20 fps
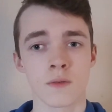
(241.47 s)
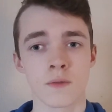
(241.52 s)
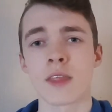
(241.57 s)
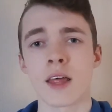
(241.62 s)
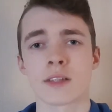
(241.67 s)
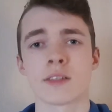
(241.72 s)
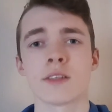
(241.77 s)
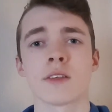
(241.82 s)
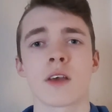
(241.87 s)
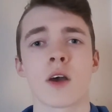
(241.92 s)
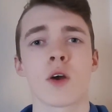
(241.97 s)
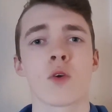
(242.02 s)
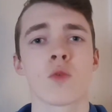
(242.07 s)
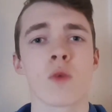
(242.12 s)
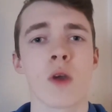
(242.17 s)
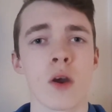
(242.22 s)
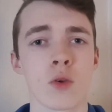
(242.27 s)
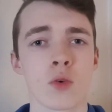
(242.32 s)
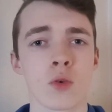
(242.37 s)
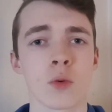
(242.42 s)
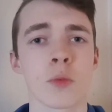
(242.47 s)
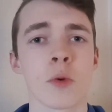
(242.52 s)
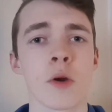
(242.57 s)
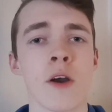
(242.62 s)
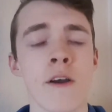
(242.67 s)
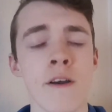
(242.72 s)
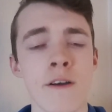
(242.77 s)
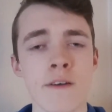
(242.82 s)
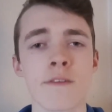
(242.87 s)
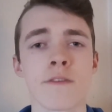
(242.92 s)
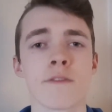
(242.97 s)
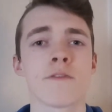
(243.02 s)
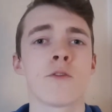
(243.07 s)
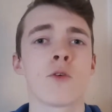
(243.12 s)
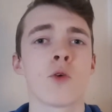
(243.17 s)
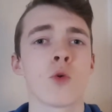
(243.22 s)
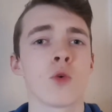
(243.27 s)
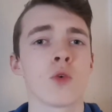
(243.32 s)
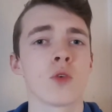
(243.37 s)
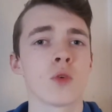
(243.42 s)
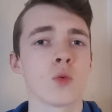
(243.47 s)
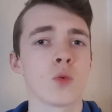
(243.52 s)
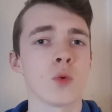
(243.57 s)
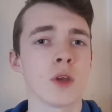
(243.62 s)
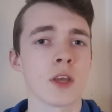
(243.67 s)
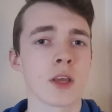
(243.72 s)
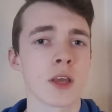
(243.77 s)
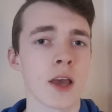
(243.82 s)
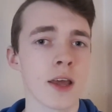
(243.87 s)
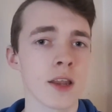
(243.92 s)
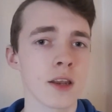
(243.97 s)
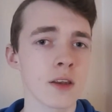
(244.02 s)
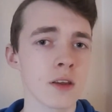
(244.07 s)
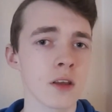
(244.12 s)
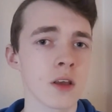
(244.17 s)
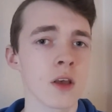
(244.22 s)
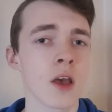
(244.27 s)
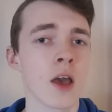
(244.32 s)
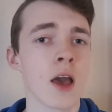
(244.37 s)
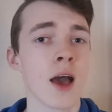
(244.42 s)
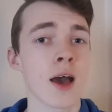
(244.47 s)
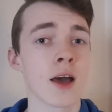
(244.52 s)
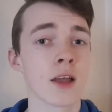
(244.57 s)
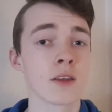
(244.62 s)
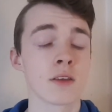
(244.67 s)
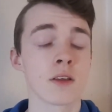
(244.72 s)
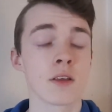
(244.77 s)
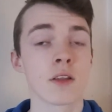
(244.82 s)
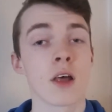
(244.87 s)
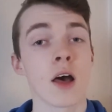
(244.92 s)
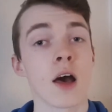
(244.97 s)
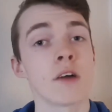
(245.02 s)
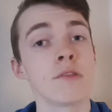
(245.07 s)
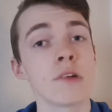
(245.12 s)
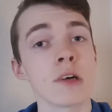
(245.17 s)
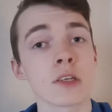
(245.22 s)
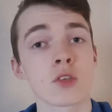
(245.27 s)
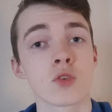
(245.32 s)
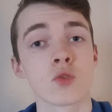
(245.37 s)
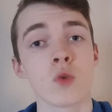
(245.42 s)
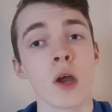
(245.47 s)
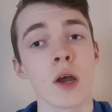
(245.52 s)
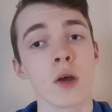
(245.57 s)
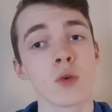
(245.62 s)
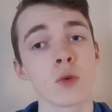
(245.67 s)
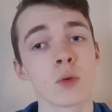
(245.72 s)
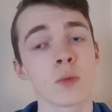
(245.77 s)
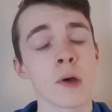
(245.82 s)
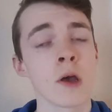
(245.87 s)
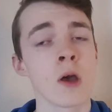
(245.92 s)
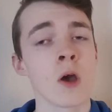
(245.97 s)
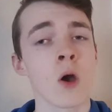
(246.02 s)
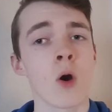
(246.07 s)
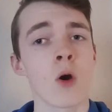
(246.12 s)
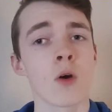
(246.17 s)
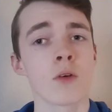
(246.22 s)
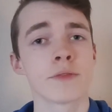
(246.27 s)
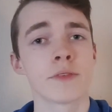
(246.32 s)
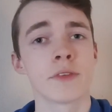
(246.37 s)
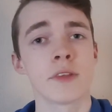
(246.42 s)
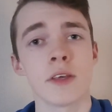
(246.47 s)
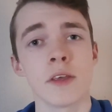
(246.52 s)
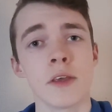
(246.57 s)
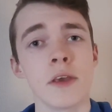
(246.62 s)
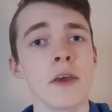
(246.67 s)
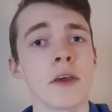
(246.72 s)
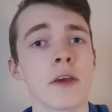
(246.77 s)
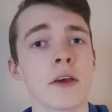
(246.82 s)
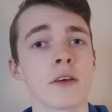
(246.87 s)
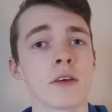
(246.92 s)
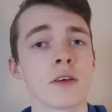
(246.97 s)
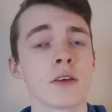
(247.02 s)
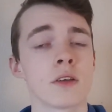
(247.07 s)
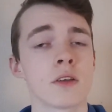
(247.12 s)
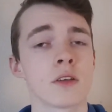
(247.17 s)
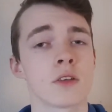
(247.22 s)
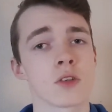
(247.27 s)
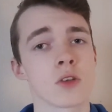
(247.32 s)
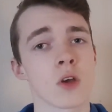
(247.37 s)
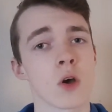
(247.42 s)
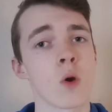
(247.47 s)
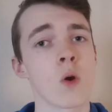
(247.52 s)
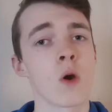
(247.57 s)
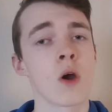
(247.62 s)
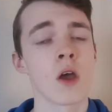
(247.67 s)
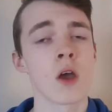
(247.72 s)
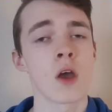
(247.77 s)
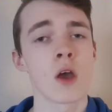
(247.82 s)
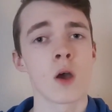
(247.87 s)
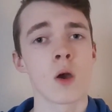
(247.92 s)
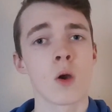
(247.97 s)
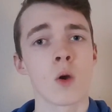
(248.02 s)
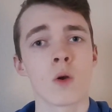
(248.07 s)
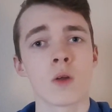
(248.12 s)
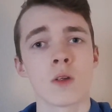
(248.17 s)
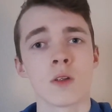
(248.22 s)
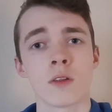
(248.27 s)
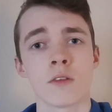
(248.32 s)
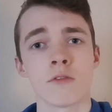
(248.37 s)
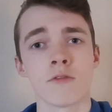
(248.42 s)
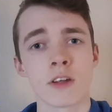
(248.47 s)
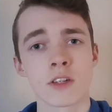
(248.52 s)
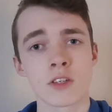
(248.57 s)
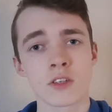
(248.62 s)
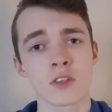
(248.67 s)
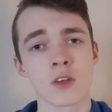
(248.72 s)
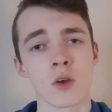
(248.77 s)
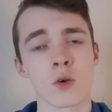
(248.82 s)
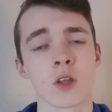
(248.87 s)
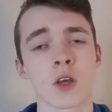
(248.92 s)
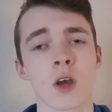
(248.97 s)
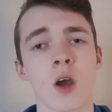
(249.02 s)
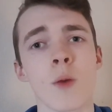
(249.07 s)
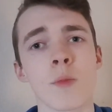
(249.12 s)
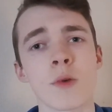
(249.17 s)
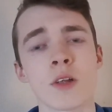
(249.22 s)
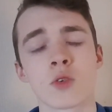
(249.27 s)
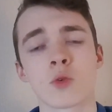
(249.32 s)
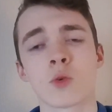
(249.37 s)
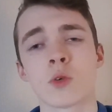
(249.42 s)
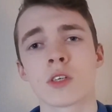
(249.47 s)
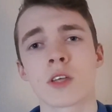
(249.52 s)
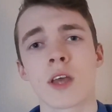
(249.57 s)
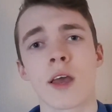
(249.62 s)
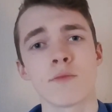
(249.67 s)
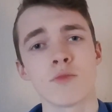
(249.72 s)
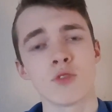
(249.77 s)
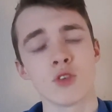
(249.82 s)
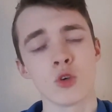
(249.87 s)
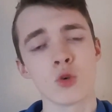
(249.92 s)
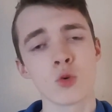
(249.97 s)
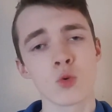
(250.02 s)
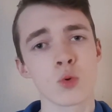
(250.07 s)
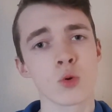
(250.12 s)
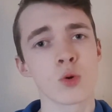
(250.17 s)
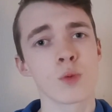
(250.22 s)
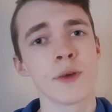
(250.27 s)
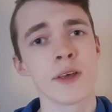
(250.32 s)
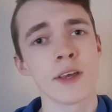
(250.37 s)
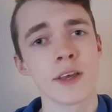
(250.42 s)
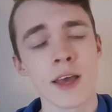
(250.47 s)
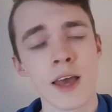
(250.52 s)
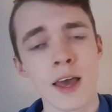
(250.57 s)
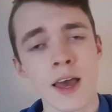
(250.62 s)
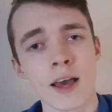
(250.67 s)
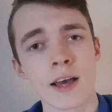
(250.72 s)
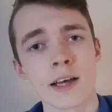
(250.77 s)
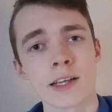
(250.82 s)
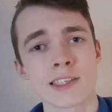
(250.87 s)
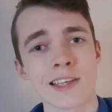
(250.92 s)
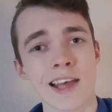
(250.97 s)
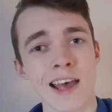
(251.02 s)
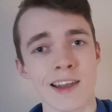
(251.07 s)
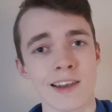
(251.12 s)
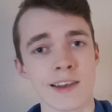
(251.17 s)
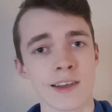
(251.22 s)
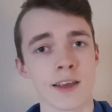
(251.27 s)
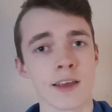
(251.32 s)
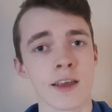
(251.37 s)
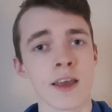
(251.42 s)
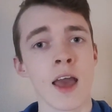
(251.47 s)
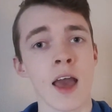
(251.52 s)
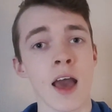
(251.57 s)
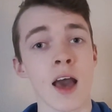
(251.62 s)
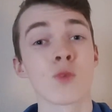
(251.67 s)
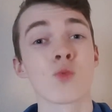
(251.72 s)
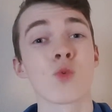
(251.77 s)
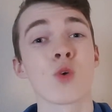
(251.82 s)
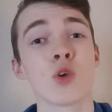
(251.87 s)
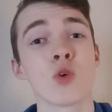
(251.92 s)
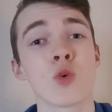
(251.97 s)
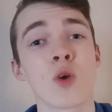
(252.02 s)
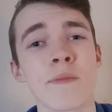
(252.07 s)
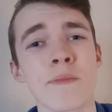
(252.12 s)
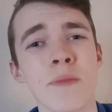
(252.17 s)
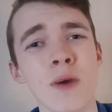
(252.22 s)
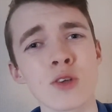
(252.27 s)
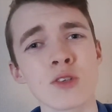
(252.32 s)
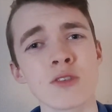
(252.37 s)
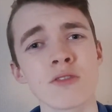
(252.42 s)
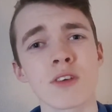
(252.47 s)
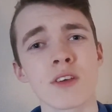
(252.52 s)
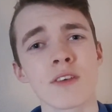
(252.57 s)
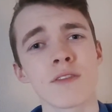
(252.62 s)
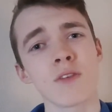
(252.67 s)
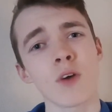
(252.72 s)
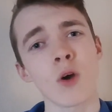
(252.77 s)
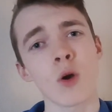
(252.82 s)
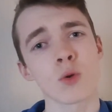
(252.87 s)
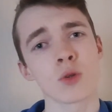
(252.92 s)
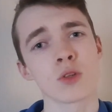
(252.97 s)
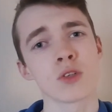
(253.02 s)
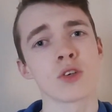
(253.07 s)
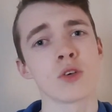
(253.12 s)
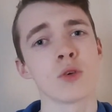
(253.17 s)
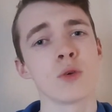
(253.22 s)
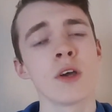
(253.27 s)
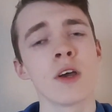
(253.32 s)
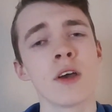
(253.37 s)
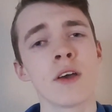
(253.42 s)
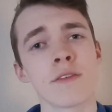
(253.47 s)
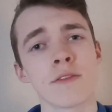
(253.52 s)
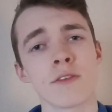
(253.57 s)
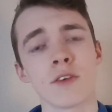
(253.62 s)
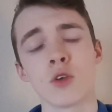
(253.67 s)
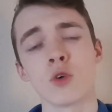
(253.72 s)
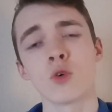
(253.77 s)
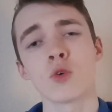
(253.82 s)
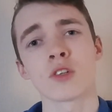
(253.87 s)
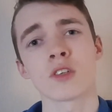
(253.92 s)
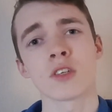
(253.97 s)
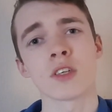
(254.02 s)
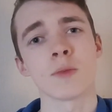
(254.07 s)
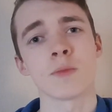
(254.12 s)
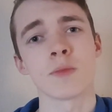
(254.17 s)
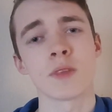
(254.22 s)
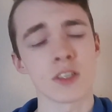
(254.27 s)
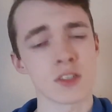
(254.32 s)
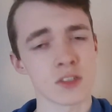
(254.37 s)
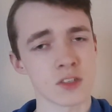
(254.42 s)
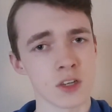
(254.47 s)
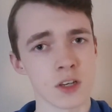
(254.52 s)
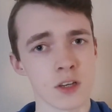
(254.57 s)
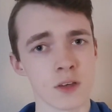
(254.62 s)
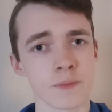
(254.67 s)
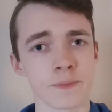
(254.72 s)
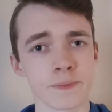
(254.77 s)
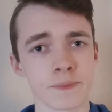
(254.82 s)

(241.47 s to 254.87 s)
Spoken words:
That is our roundup for the weekend and our last roundup of the year. So let us know in the comments which games you will be attending and what you are most looking forward to for your team this year.